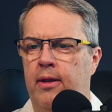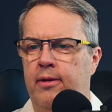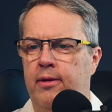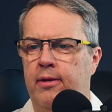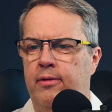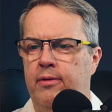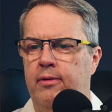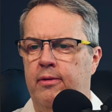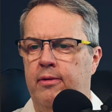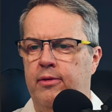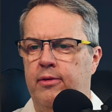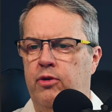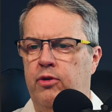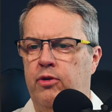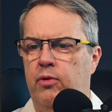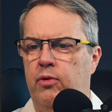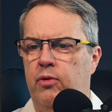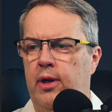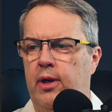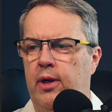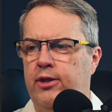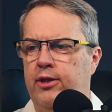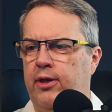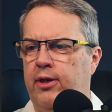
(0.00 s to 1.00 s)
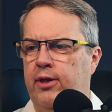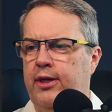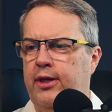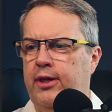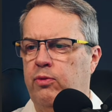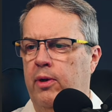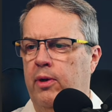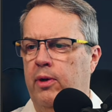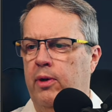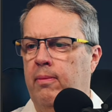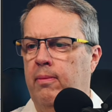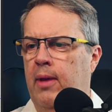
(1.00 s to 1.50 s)
There are 2 clicks on each
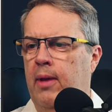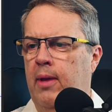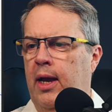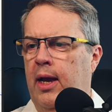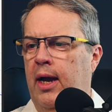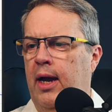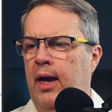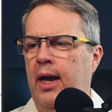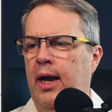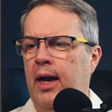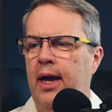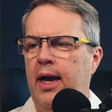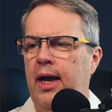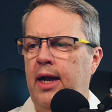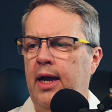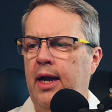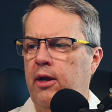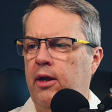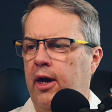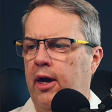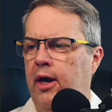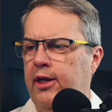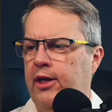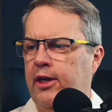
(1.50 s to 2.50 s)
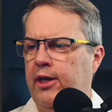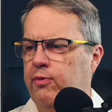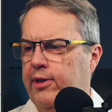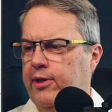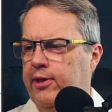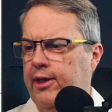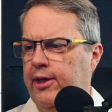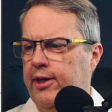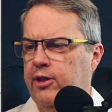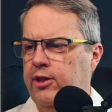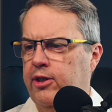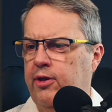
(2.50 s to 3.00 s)
one. And audience
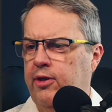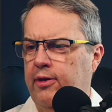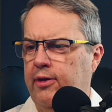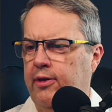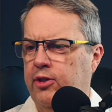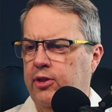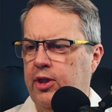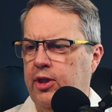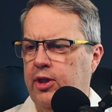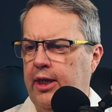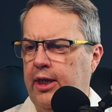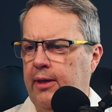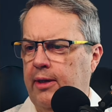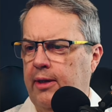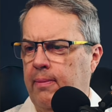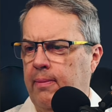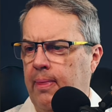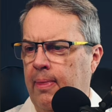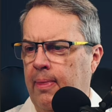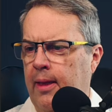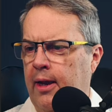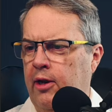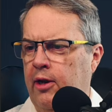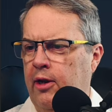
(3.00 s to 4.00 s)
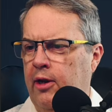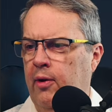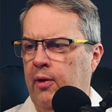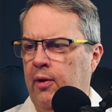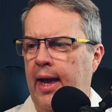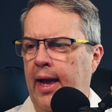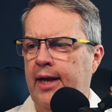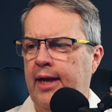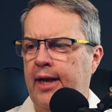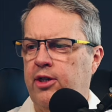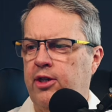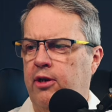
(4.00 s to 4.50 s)
retention, you can see,
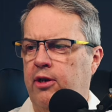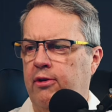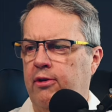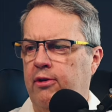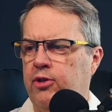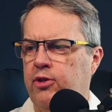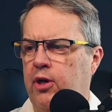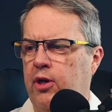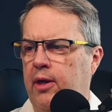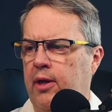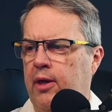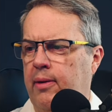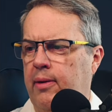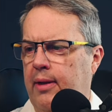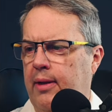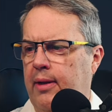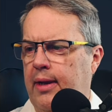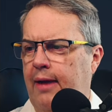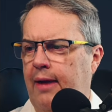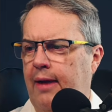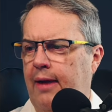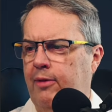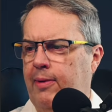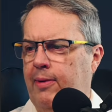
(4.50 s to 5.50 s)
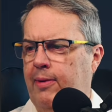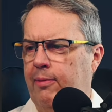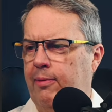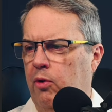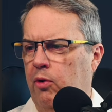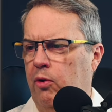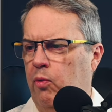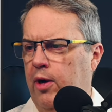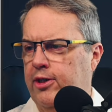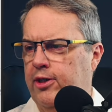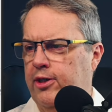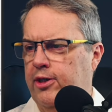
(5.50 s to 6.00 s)
as it goes on, how many people are
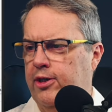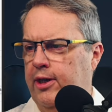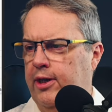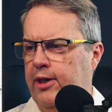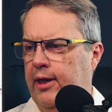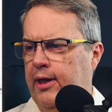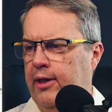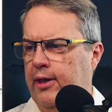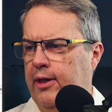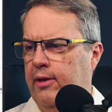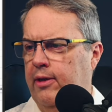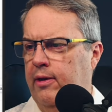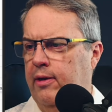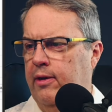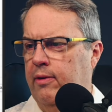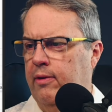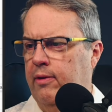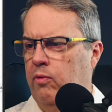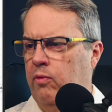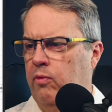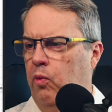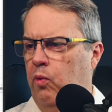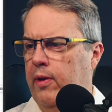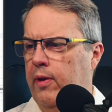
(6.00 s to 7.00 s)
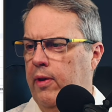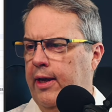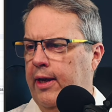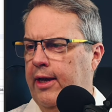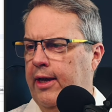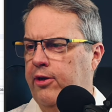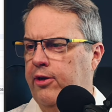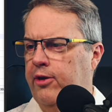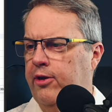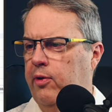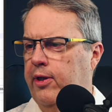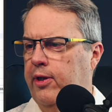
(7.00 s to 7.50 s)
watching and where they
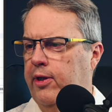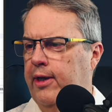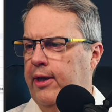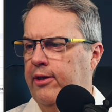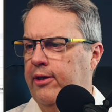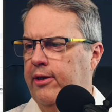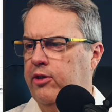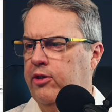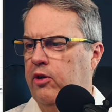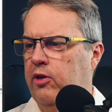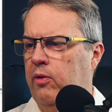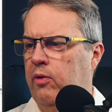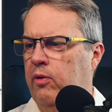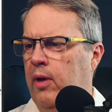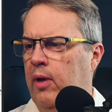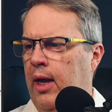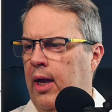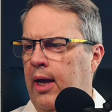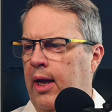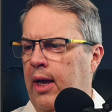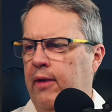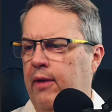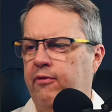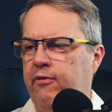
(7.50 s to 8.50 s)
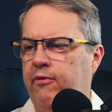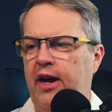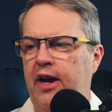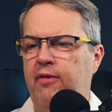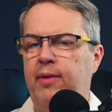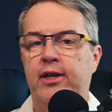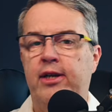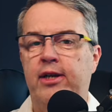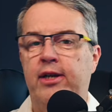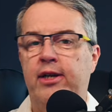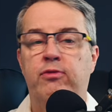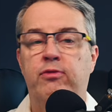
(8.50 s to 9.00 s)
get to at the end. So 5
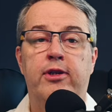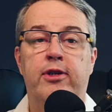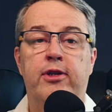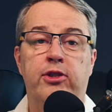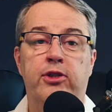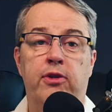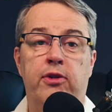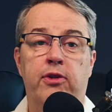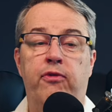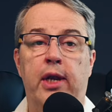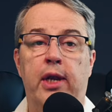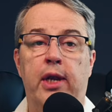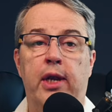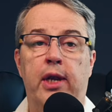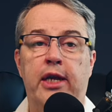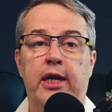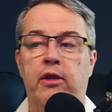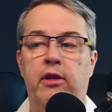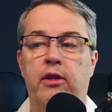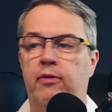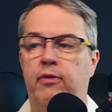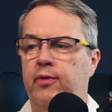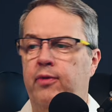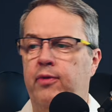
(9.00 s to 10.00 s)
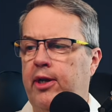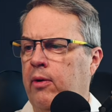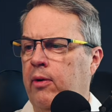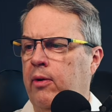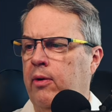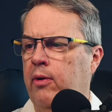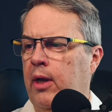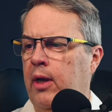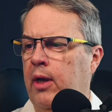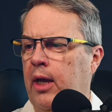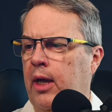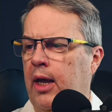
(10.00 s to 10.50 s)
minutes, which is the full length of the
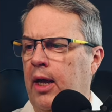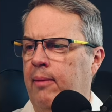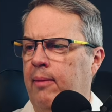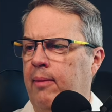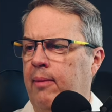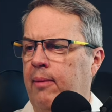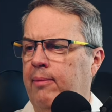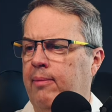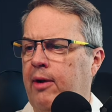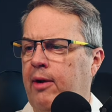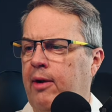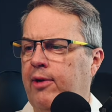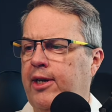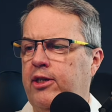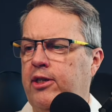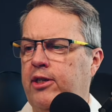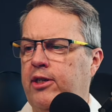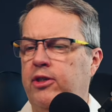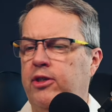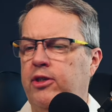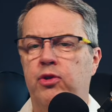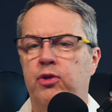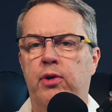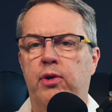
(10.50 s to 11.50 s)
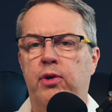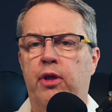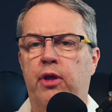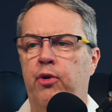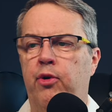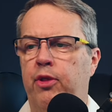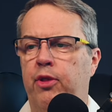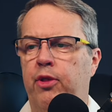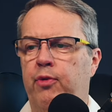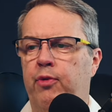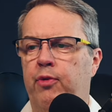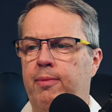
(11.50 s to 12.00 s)
video, my retention is only
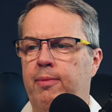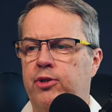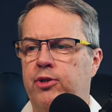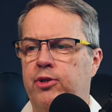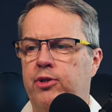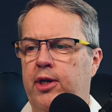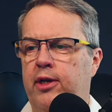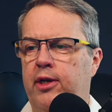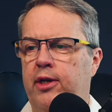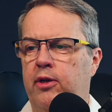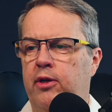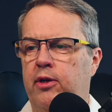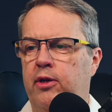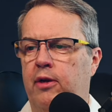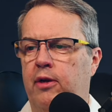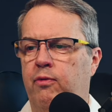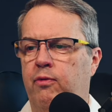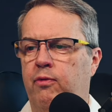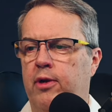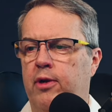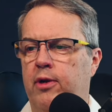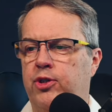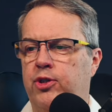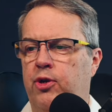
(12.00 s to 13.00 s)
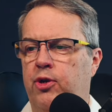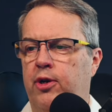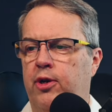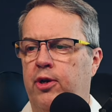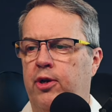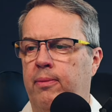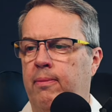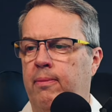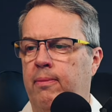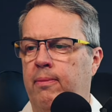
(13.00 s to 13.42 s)
33% of where it started.